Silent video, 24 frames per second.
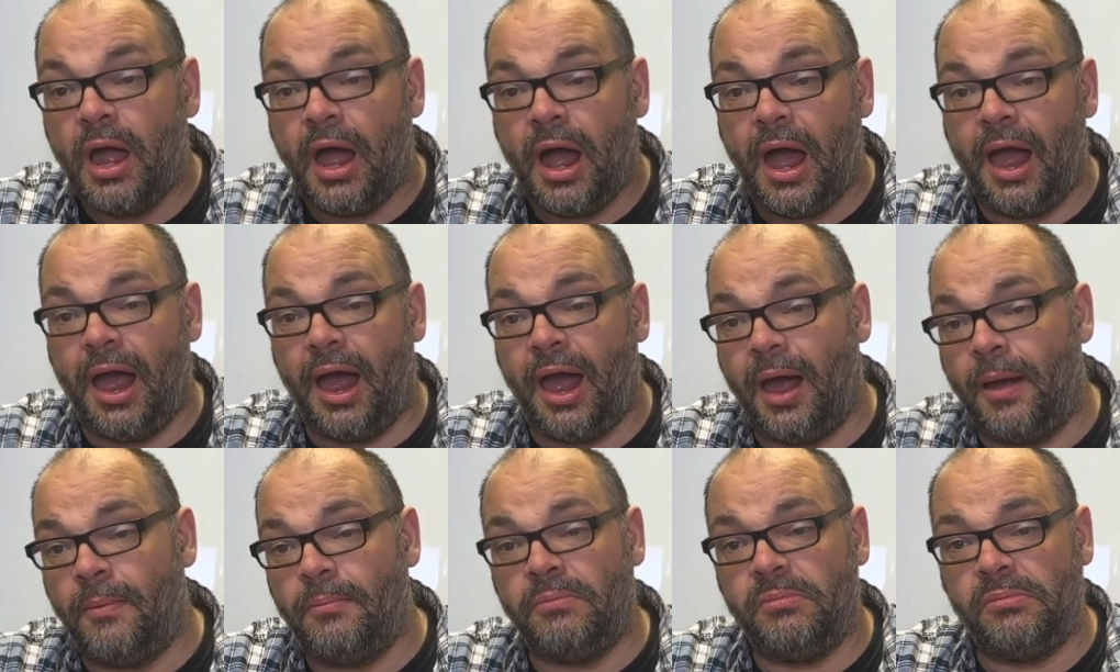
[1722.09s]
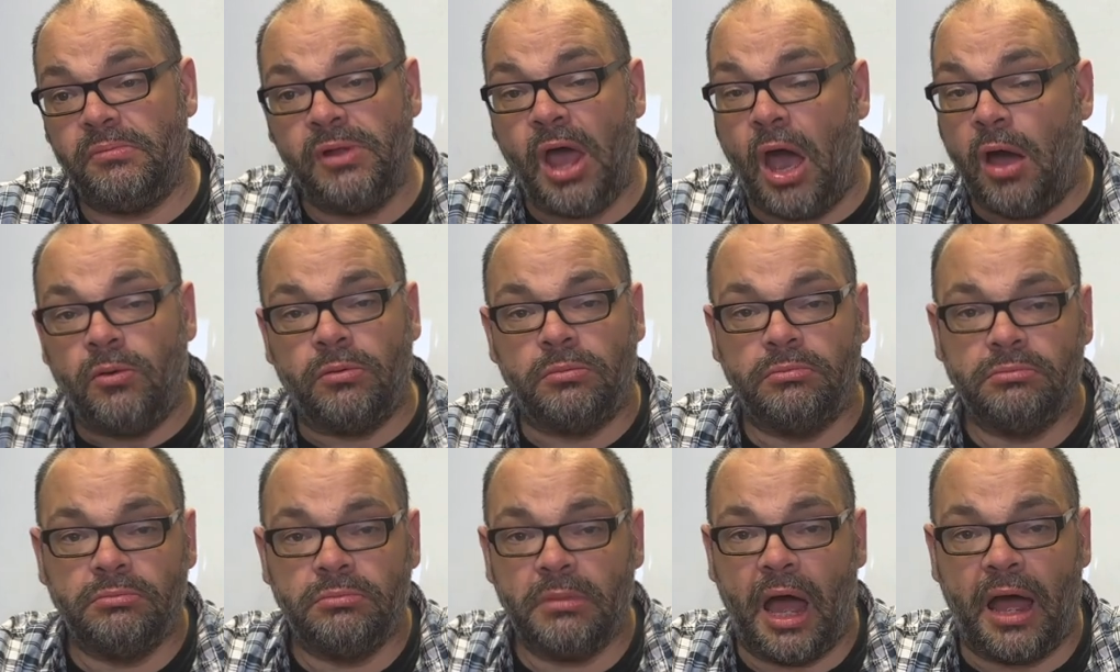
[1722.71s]
Um, no,
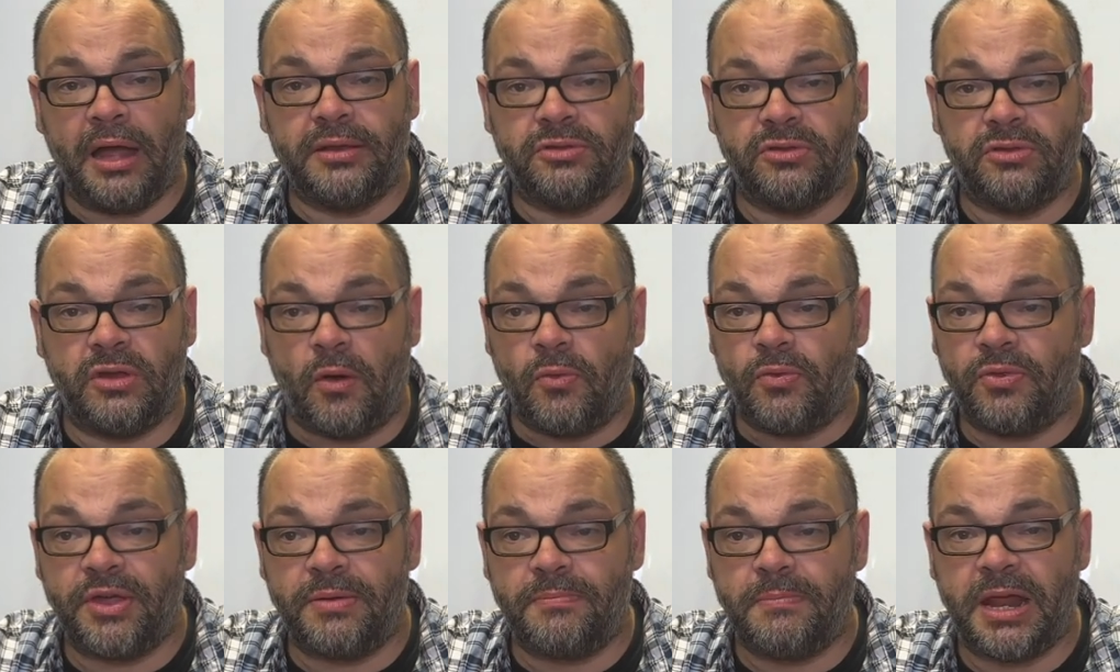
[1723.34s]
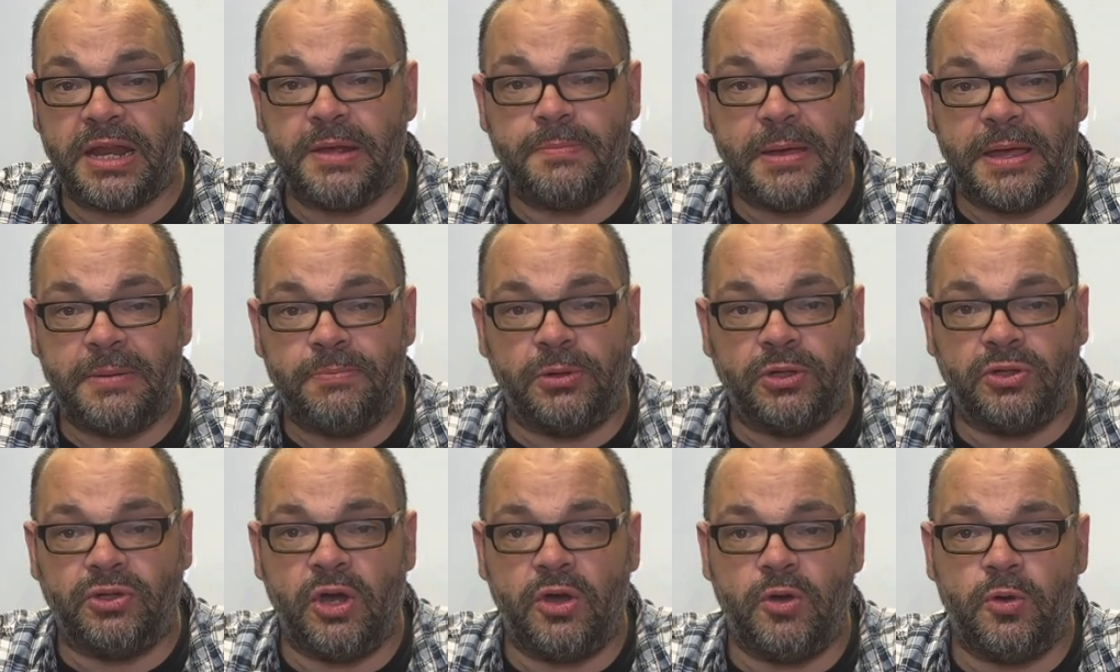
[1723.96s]
I don't think many
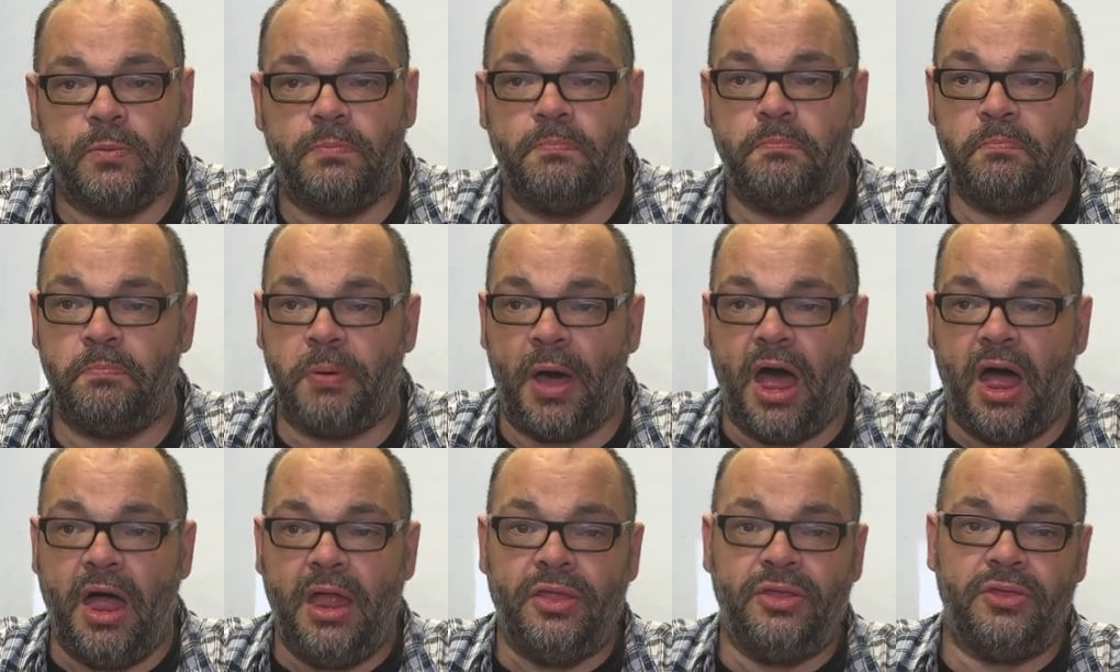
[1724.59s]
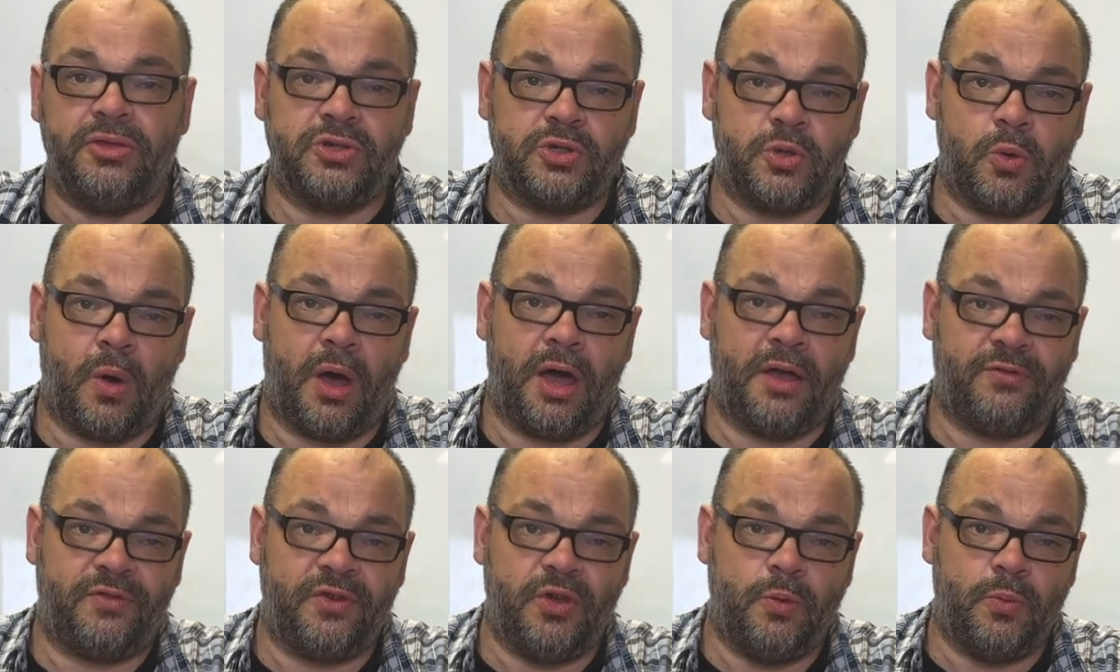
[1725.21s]
people do, but there's
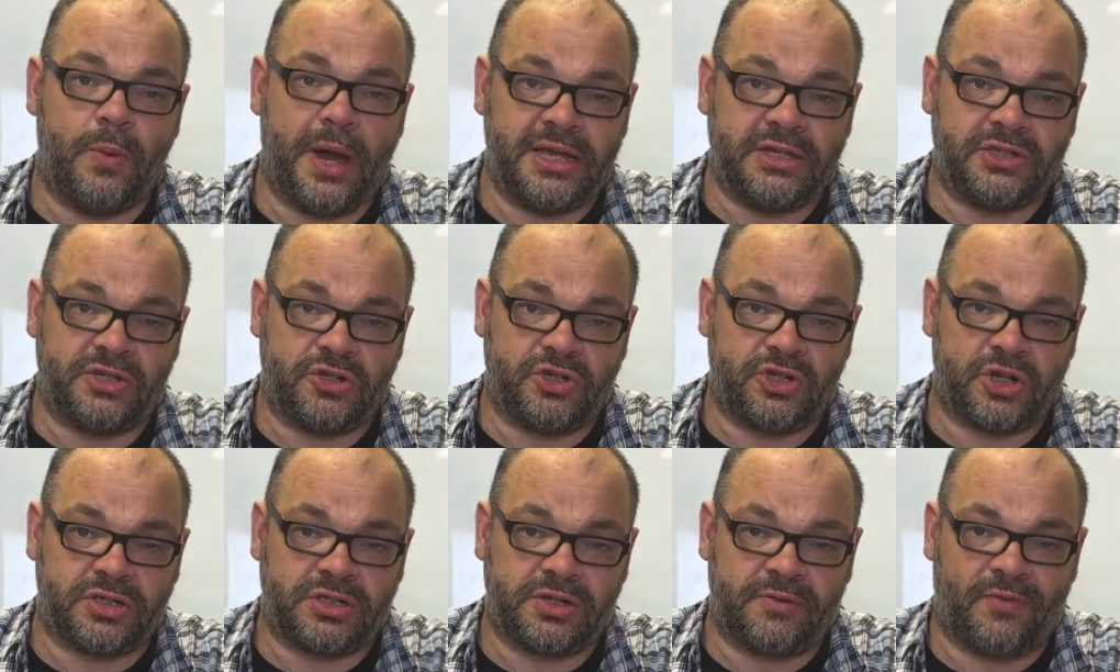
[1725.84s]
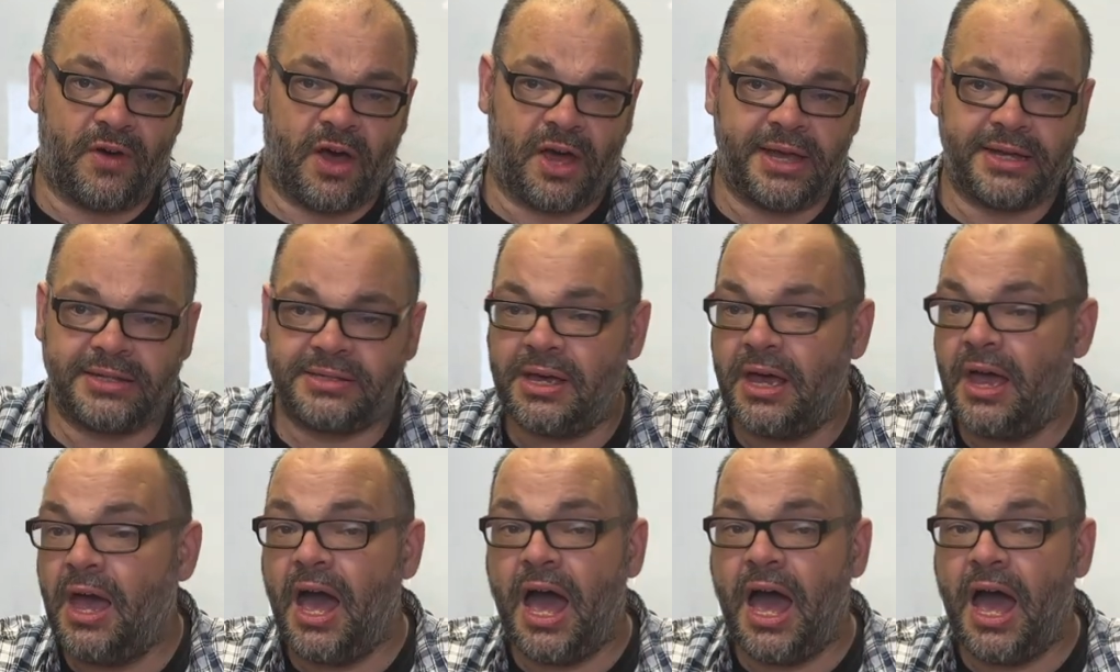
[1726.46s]
quite a few ways to justify it.